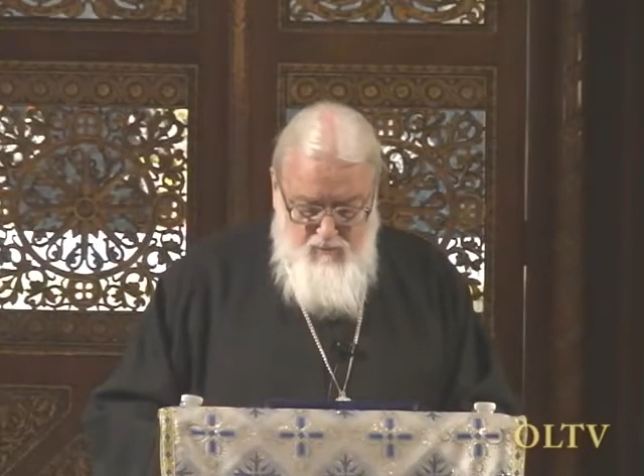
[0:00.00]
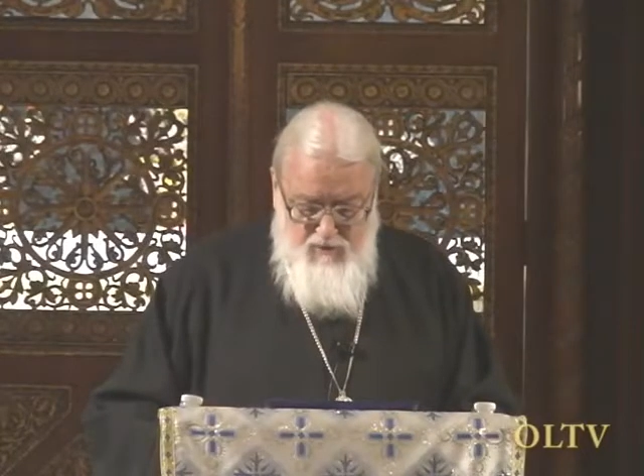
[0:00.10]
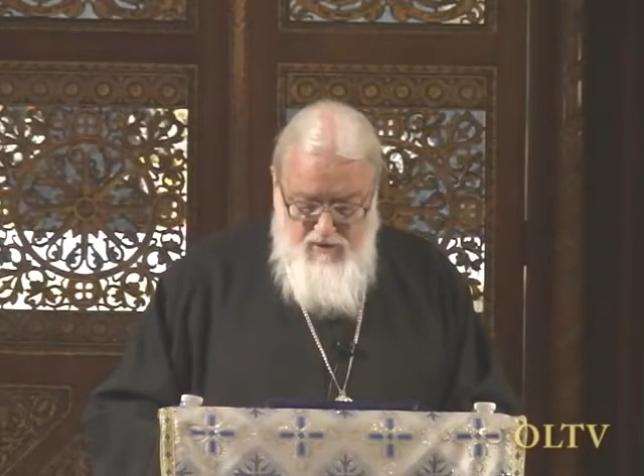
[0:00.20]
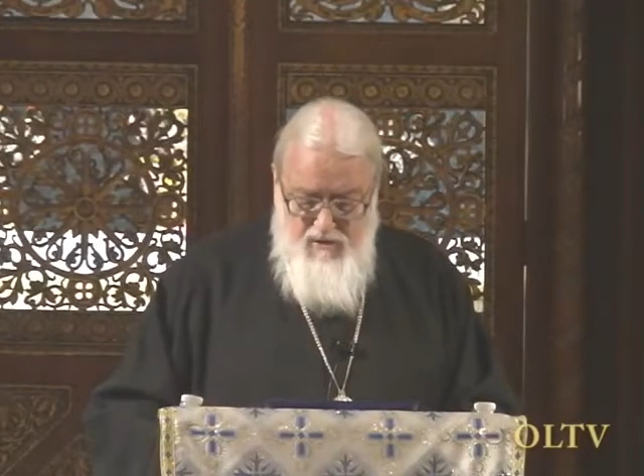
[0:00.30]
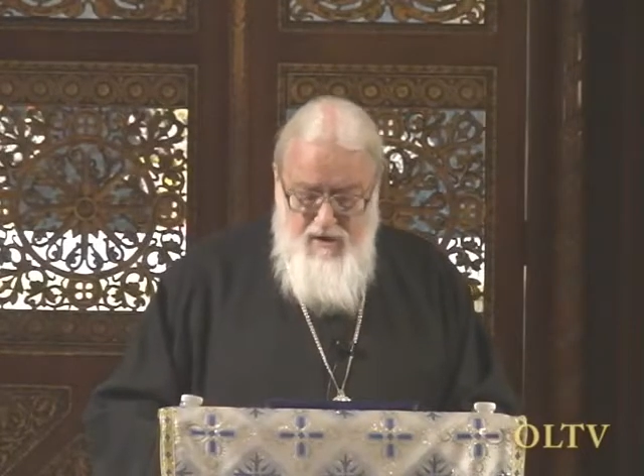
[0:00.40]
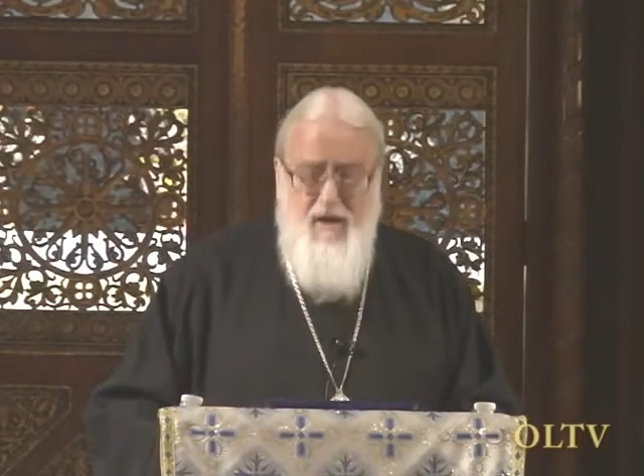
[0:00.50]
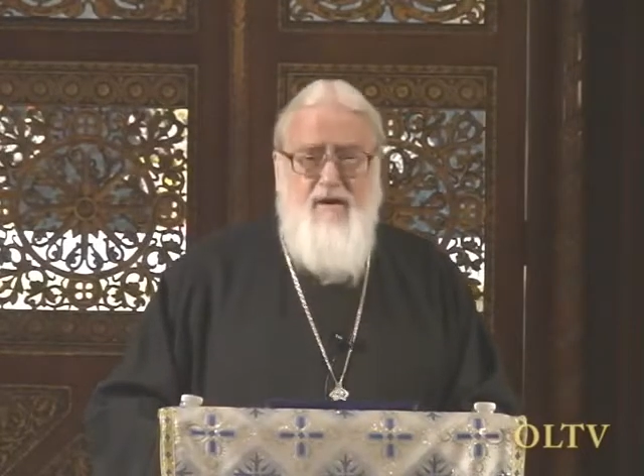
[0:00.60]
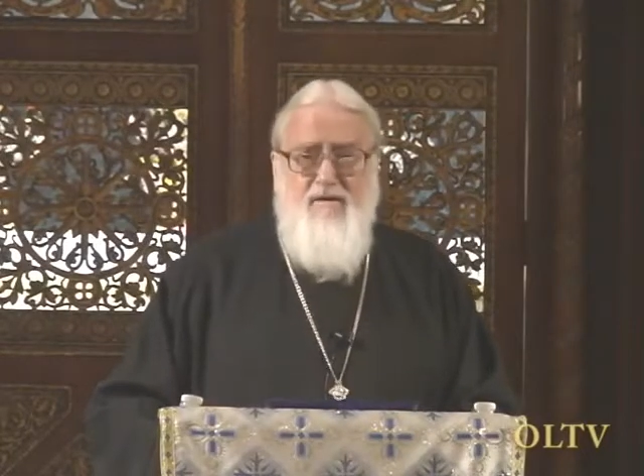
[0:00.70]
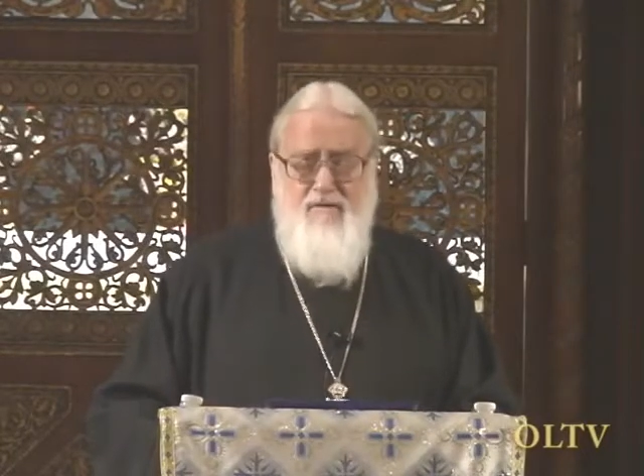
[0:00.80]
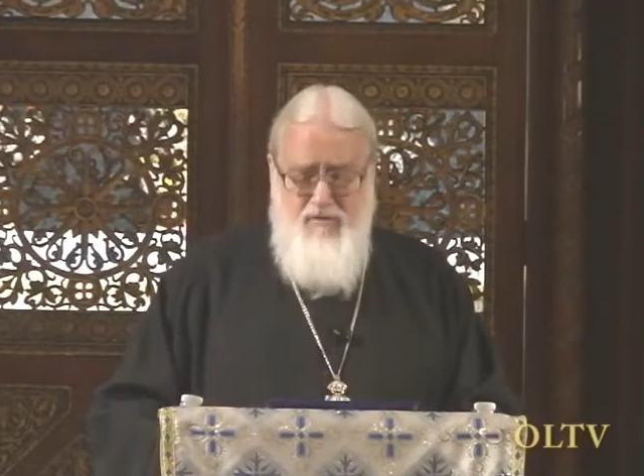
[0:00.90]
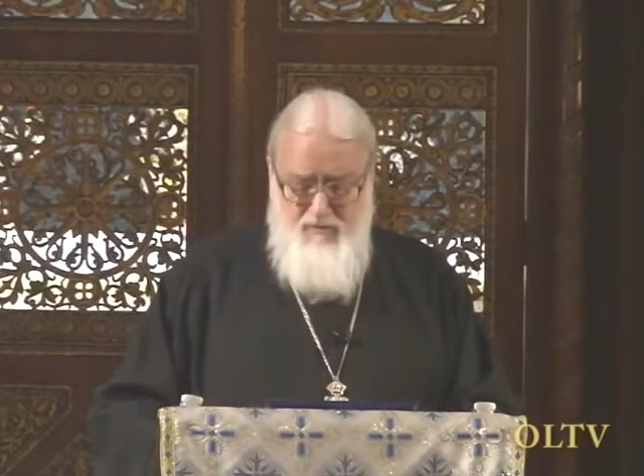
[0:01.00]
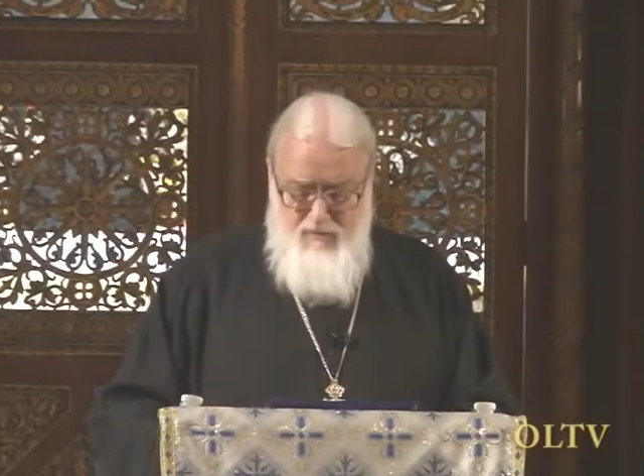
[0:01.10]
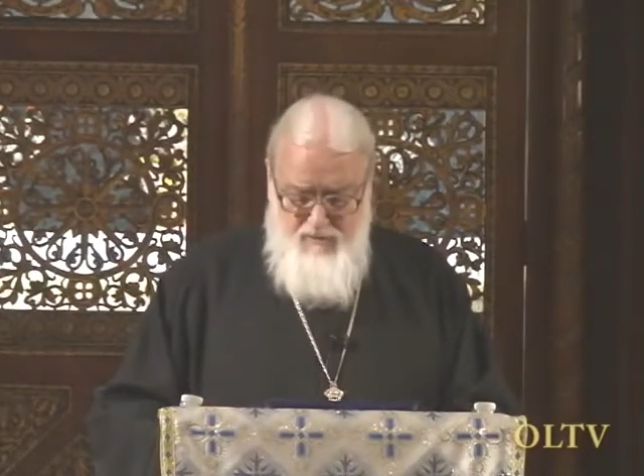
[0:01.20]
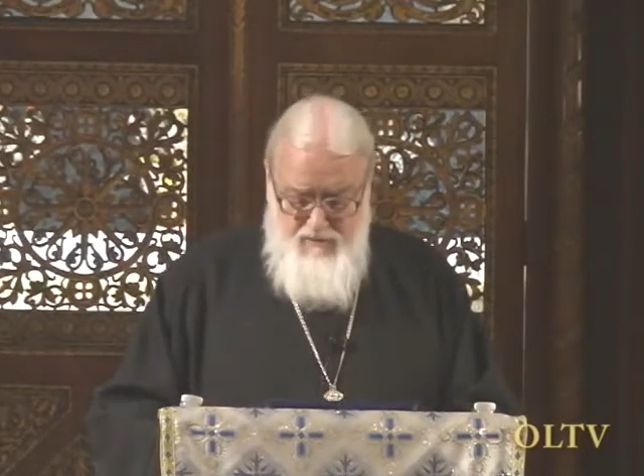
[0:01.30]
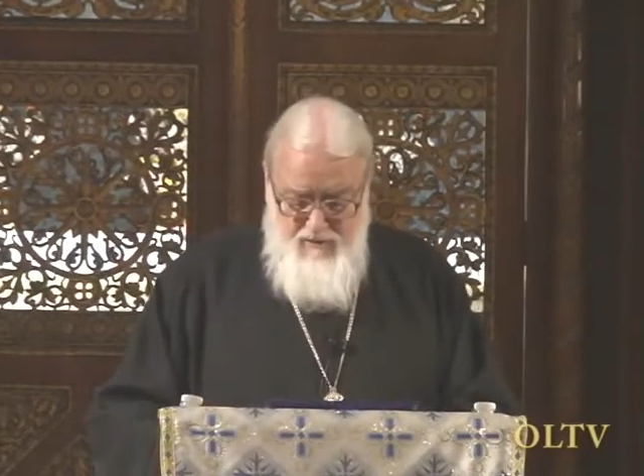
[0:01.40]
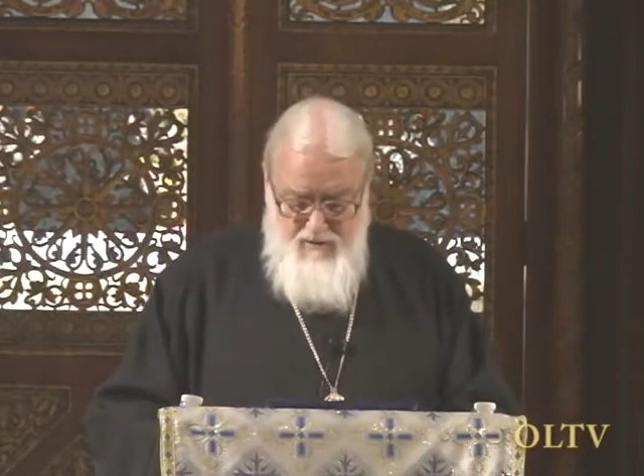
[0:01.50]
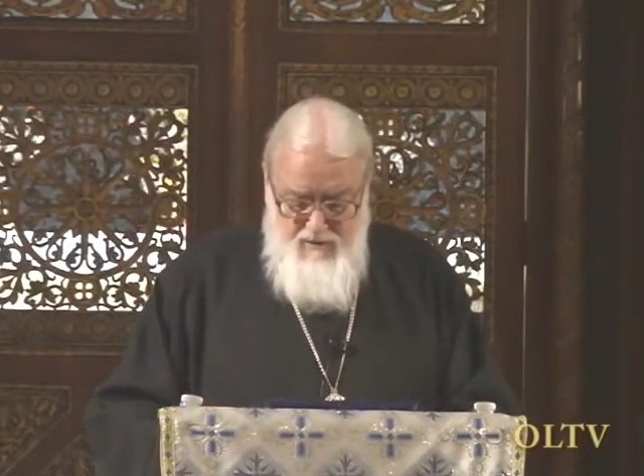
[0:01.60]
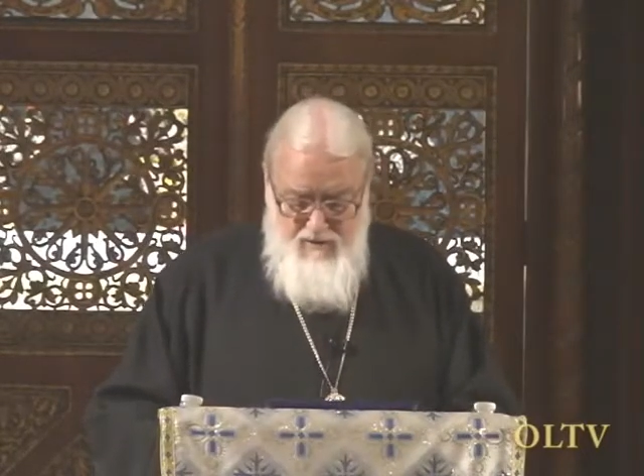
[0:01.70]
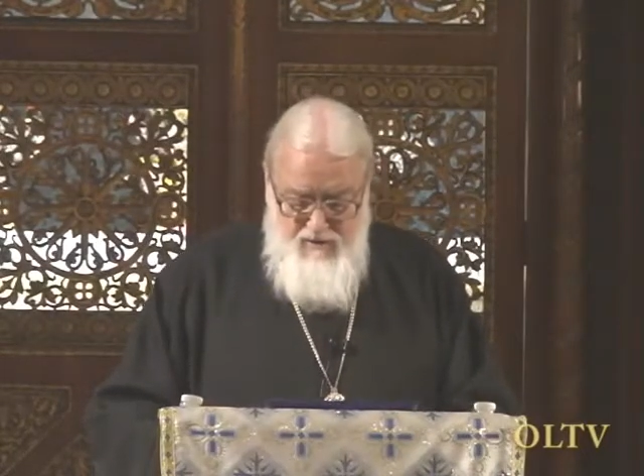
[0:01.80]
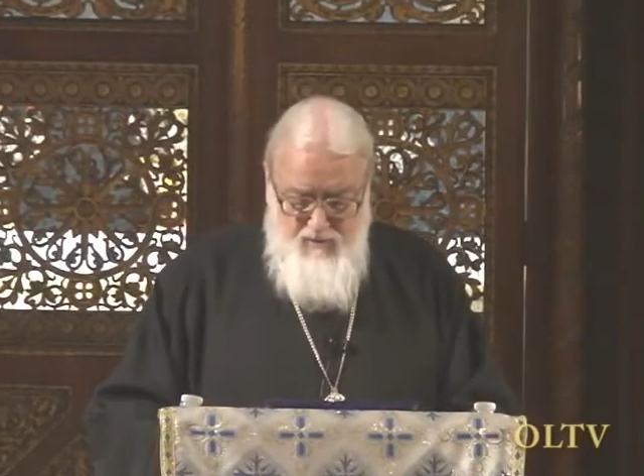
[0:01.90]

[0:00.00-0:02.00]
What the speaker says: within Hellenism